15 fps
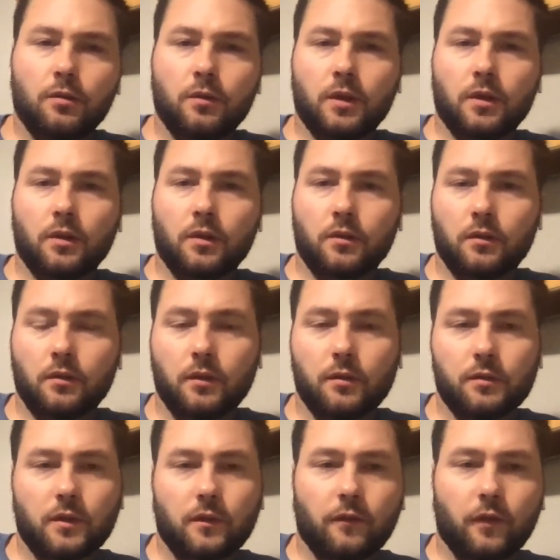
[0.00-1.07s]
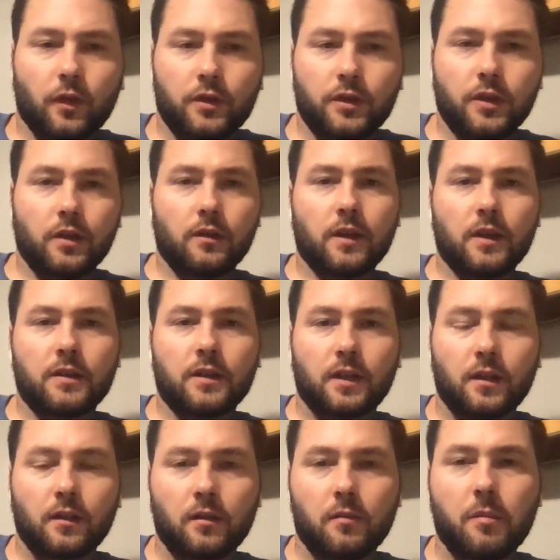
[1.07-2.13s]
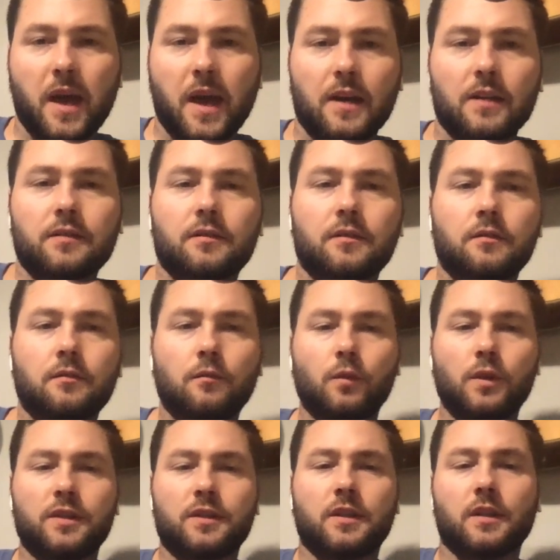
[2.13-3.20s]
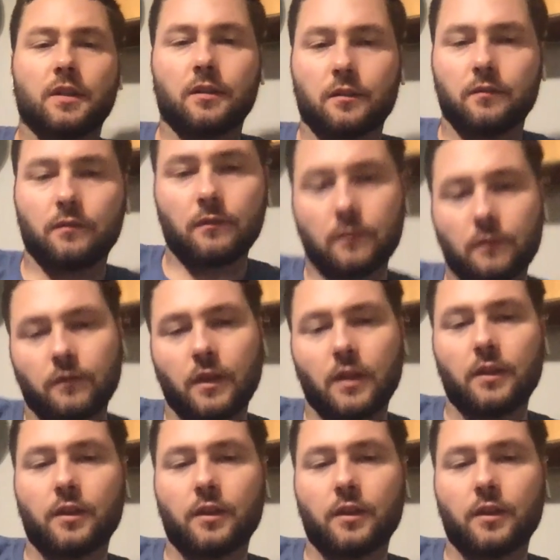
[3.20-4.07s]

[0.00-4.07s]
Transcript: where it was the first year that tequila passed whiskey in the